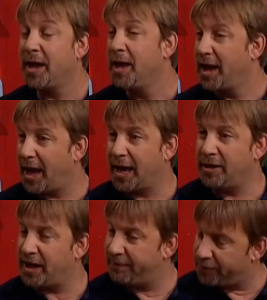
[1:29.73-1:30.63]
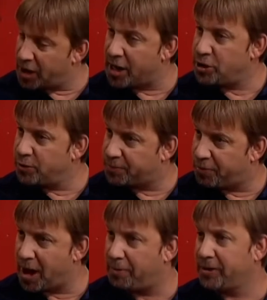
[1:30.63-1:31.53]
And if not used
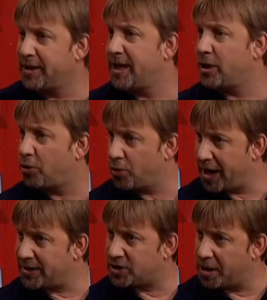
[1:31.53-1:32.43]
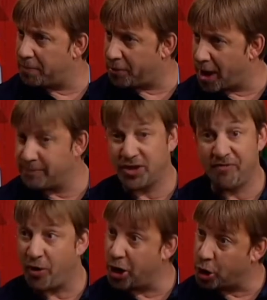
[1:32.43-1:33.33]
properly, they can create some problems.
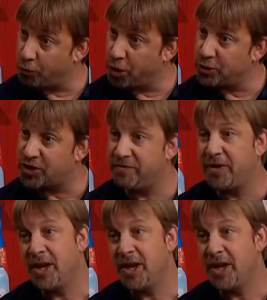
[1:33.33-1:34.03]
They're very corrosive